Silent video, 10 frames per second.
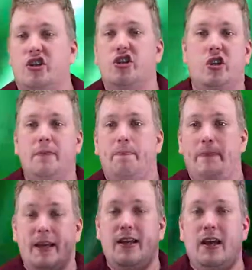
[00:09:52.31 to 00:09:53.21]
It shouldn't
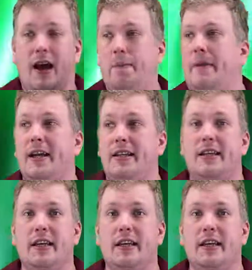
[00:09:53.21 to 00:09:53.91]
be a big